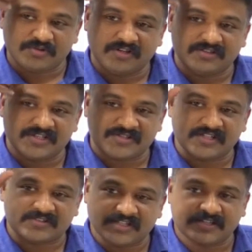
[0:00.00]
you know this
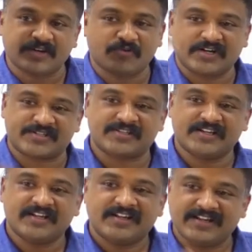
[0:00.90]
uh, thinking works.
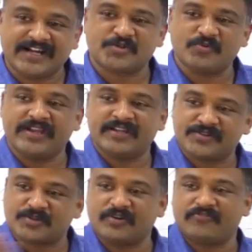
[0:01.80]
That's why
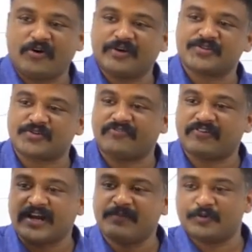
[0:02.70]
instead of August
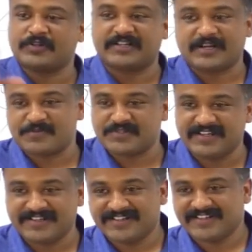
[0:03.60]
Offer, I put a Cripps
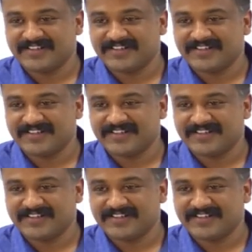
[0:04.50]
there.